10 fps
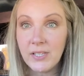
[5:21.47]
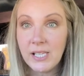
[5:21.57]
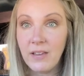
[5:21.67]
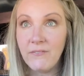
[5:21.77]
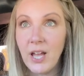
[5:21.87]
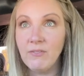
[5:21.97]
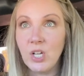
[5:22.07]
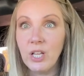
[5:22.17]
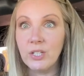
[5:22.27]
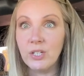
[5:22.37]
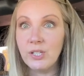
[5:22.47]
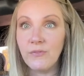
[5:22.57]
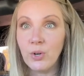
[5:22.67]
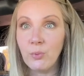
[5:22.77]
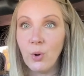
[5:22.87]
It's like five dollars
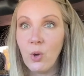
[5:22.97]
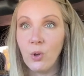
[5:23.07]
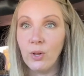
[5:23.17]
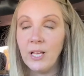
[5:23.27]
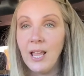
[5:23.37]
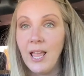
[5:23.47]
for a roll.